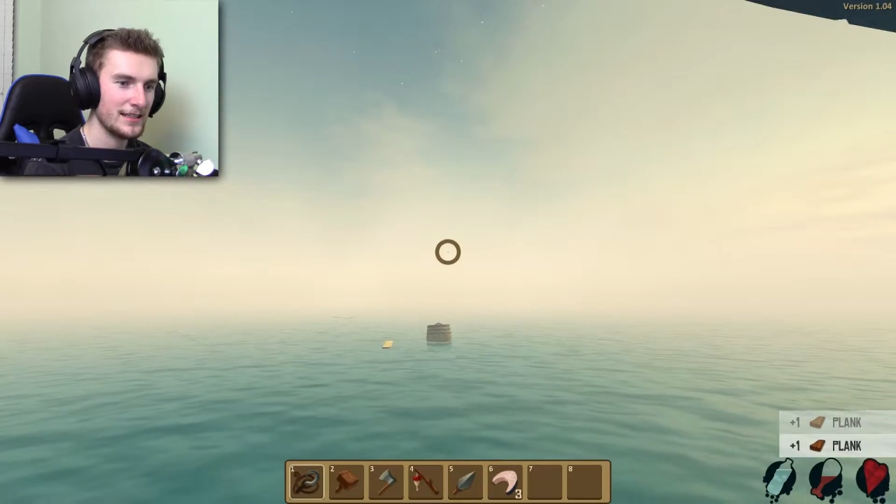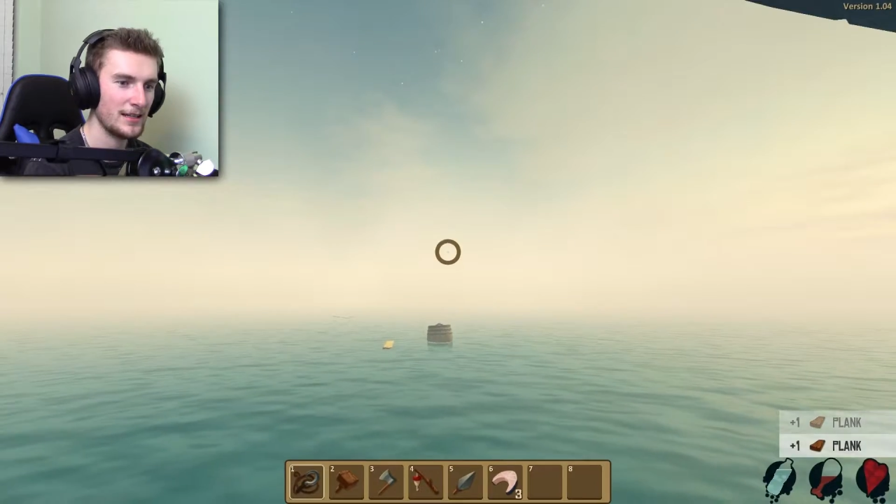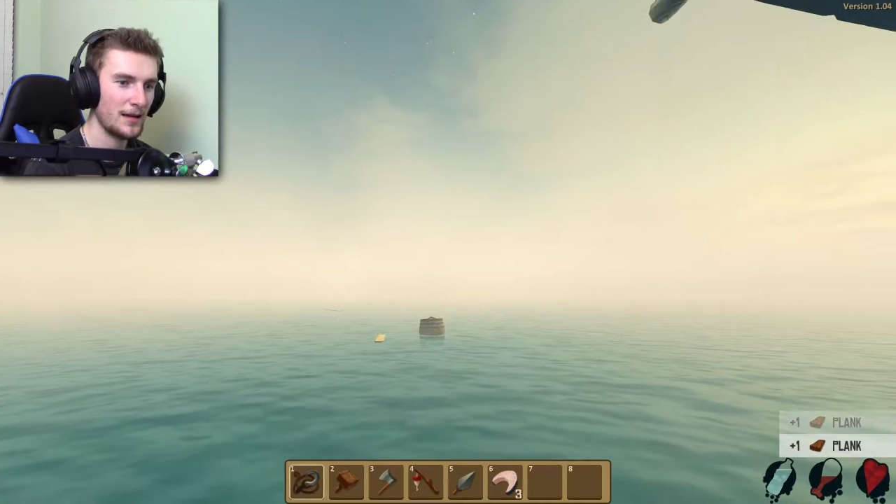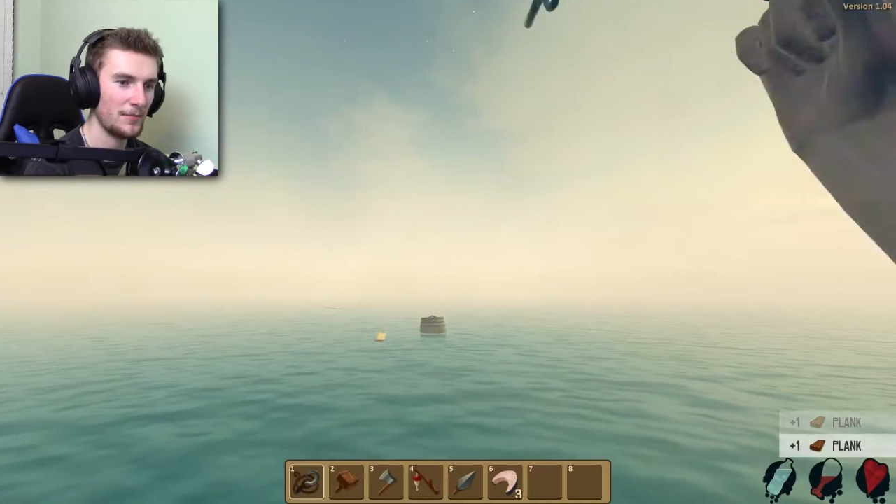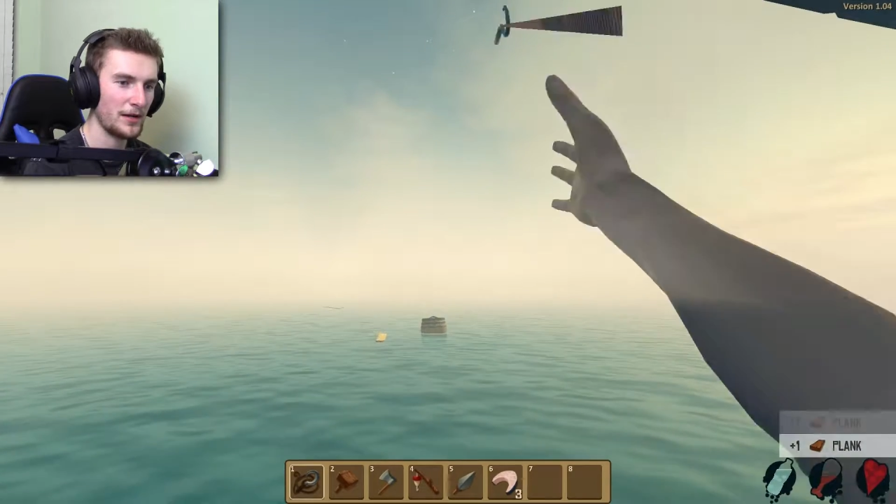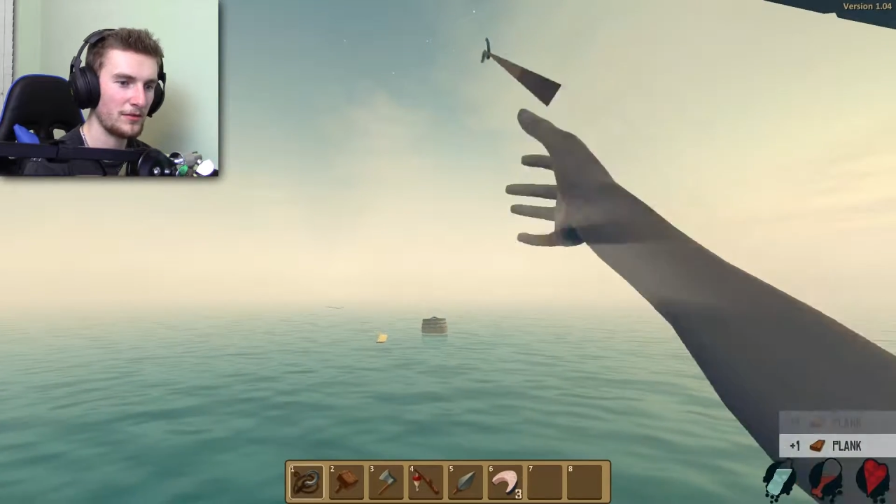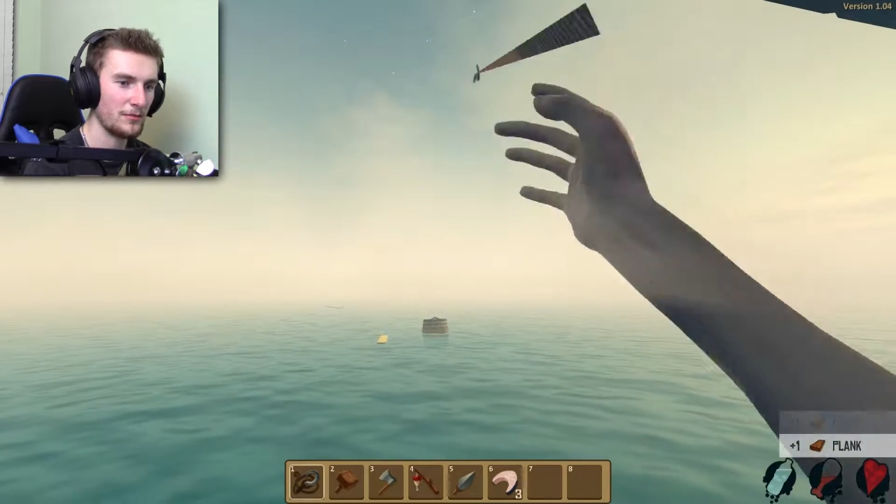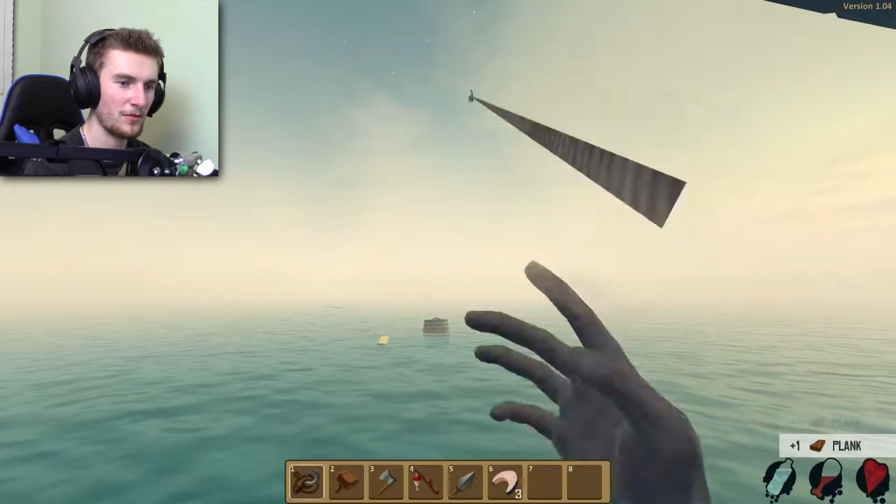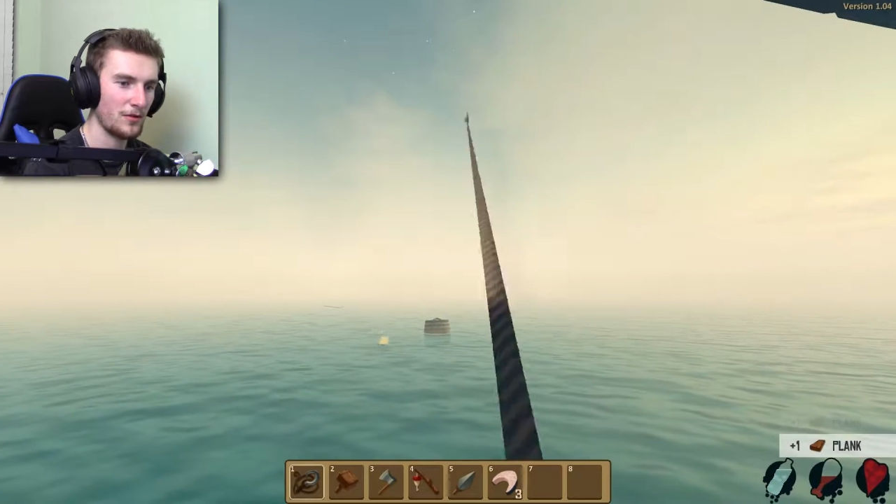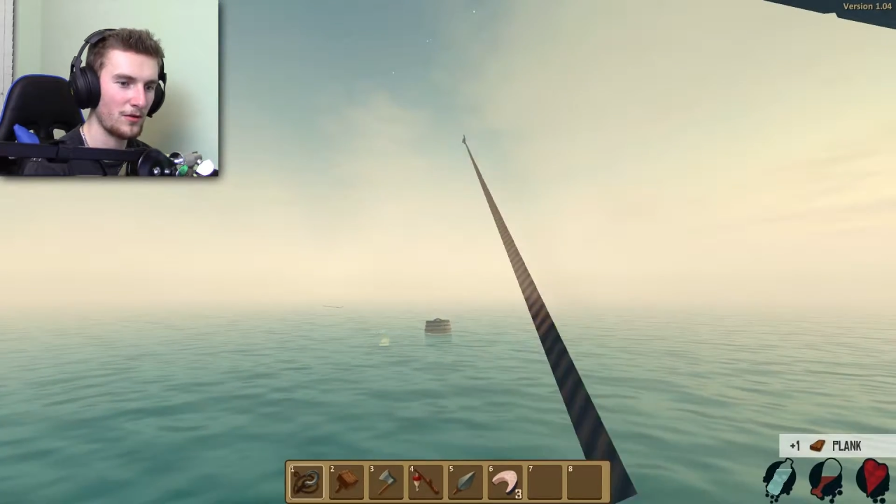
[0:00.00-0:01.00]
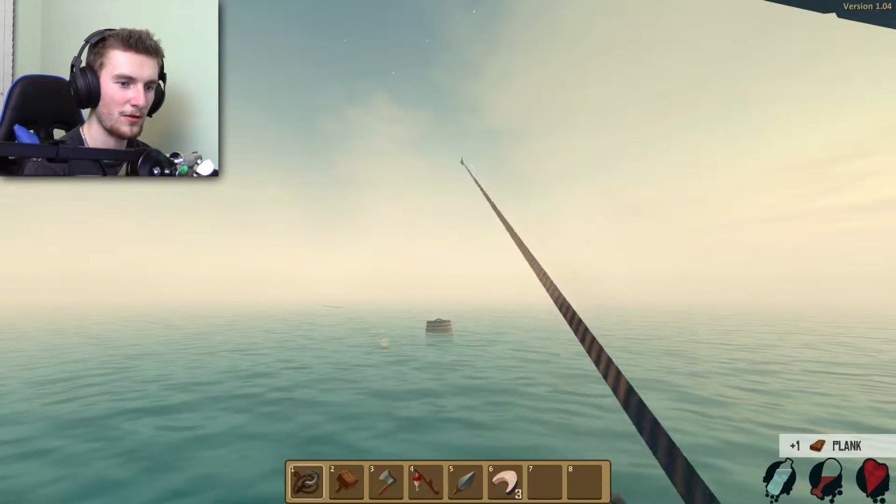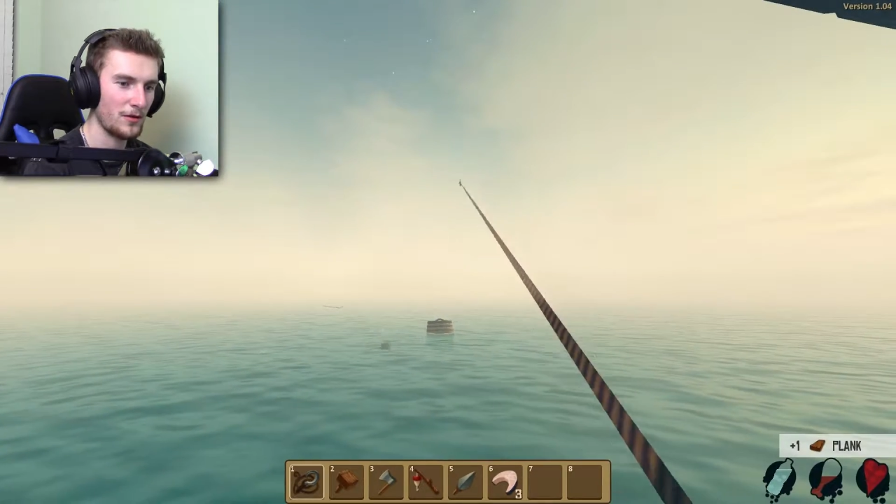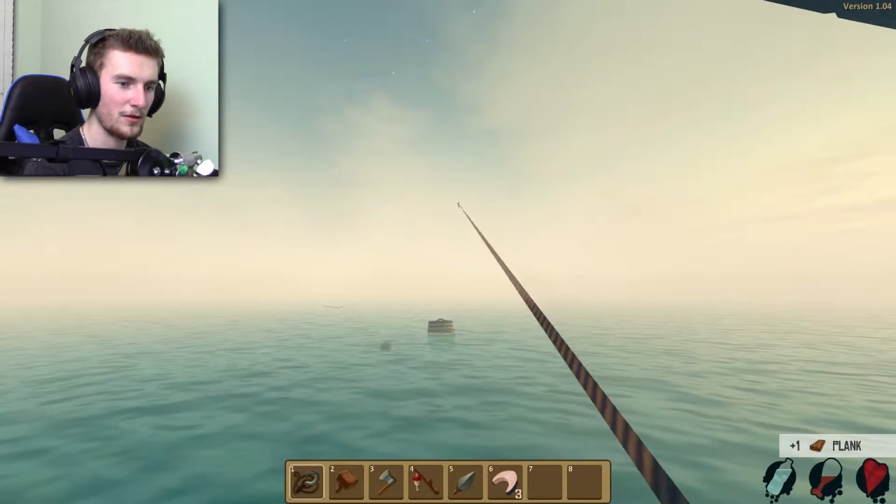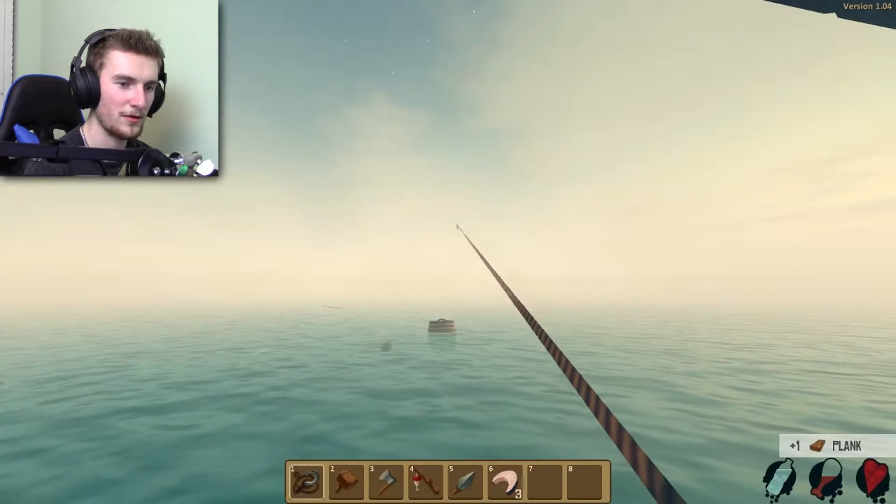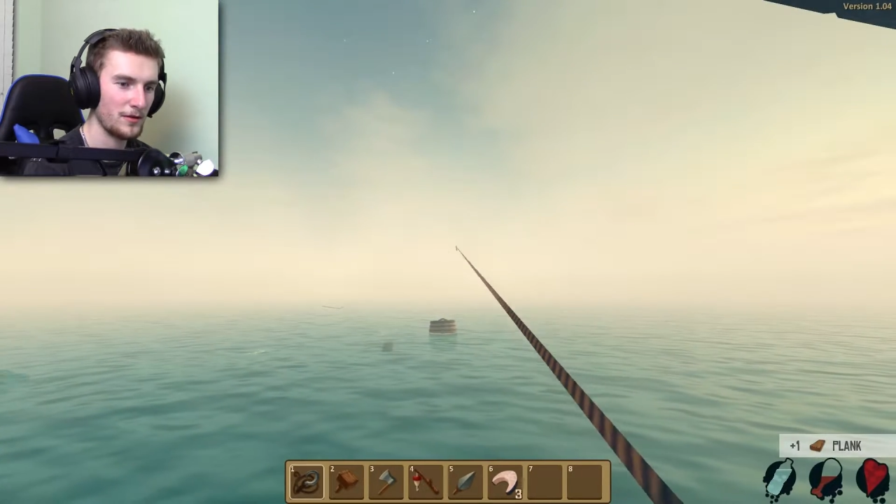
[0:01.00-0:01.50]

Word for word: and I might do more